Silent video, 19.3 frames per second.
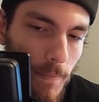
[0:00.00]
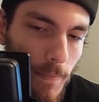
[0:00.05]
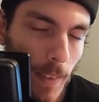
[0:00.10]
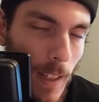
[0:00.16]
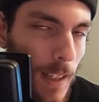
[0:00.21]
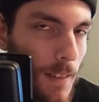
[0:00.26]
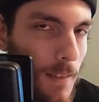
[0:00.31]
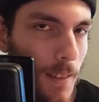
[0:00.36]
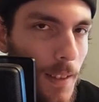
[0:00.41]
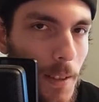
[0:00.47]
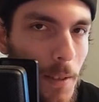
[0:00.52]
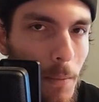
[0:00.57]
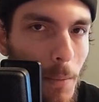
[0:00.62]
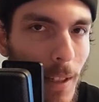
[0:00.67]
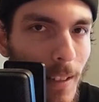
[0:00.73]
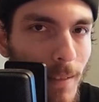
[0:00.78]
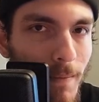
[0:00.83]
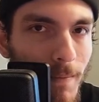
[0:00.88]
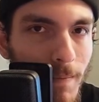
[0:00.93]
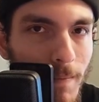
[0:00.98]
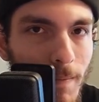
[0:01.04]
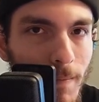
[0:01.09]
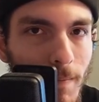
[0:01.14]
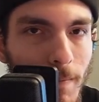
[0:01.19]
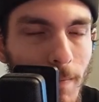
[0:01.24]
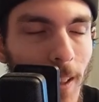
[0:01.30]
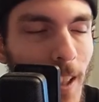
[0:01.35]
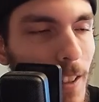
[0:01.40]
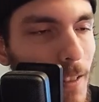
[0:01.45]
I don't know, man.
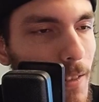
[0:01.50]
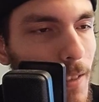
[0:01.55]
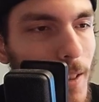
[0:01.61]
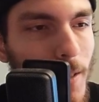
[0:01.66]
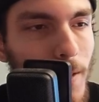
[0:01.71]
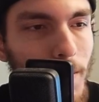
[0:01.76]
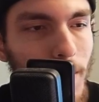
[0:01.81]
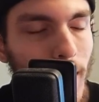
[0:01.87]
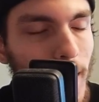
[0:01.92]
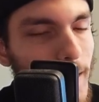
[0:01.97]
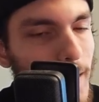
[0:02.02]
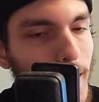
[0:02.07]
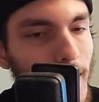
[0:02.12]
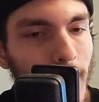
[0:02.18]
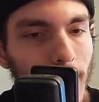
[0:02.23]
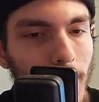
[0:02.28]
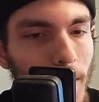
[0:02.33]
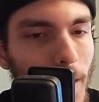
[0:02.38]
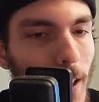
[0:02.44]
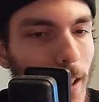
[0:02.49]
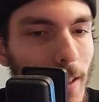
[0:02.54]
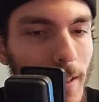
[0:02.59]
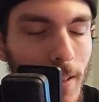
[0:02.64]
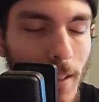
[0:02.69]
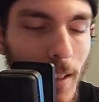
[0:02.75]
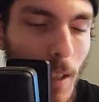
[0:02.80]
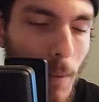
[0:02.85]
I don't know. That, that that's crazy.